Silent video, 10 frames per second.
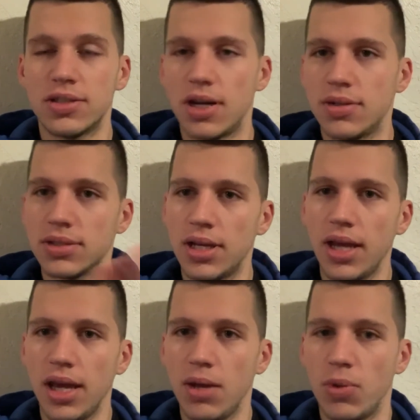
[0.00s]
So I was
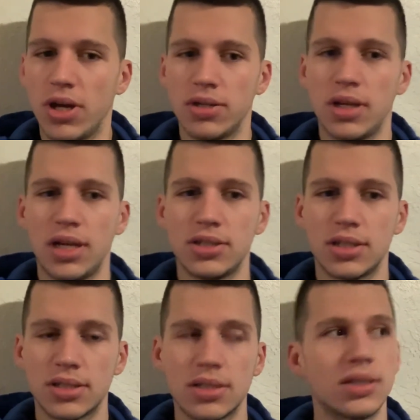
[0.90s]
like, hey, why don't I
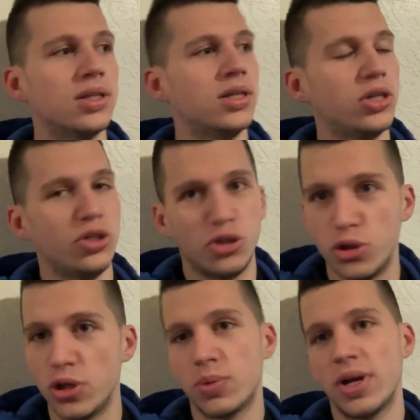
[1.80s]
just
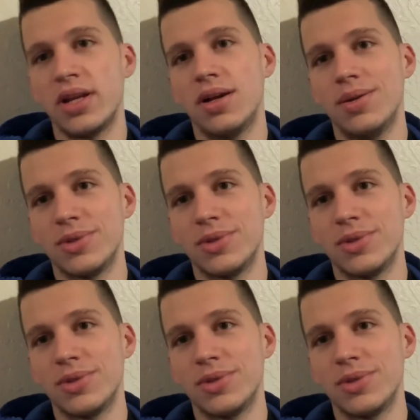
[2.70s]
do it right now?